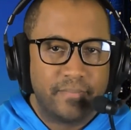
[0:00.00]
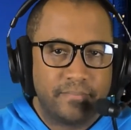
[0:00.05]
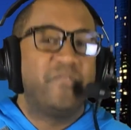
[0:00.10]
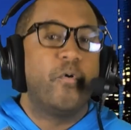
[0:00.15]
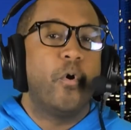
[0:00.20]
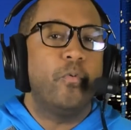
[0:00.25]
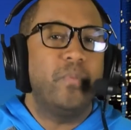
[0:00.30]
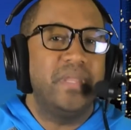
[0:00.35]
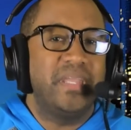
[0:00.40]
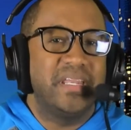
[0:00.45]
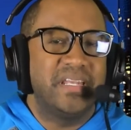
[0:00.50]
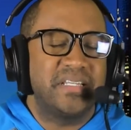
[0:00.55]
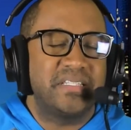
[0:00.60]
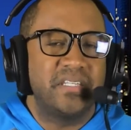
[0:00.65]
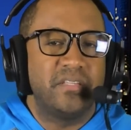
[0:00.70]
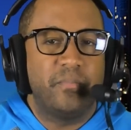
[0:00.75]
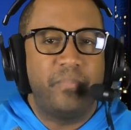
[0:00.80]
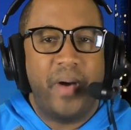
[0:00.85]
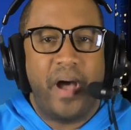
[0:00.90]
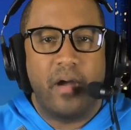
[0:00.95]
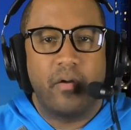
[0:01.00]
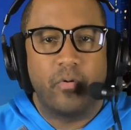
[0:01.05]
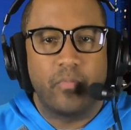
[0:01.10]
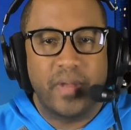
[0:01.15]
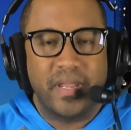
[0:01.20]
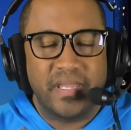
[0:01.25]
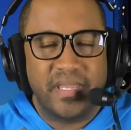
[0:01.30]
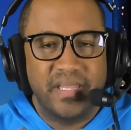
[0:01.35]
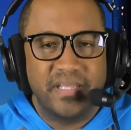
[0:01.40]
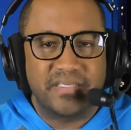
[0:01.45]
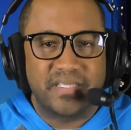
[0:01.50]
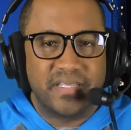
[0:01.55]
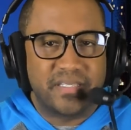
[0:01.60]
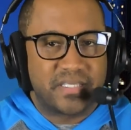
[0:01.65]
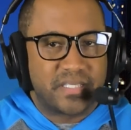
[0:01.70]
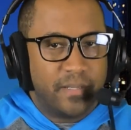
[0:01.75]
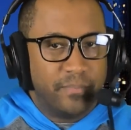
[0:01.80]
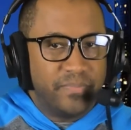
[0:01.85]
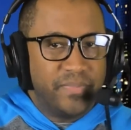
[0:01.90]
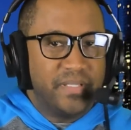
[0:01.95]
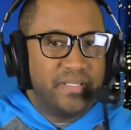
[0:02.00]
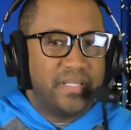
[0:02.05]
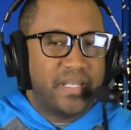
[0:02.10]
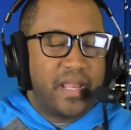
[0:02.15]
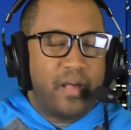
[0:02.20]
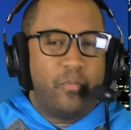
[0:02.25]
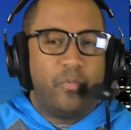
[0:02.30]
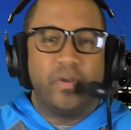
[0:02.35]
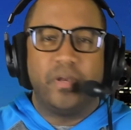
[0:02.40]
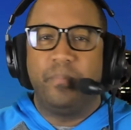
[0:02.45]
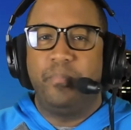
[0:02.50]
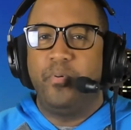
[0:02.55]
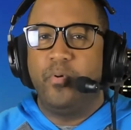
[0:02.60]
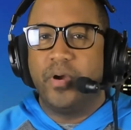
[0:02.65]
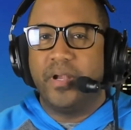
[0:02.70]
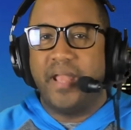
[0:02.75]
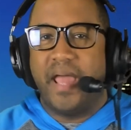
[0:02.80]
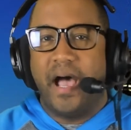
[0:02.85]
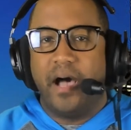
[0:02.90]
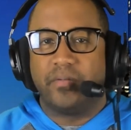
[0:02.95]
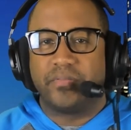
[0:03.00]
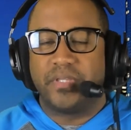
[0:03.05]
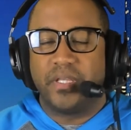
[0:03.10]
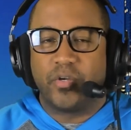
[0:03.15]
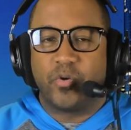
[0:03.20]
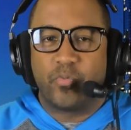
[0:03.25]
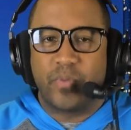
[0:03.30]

Before we get into the power rankings, there's something that I want to point out.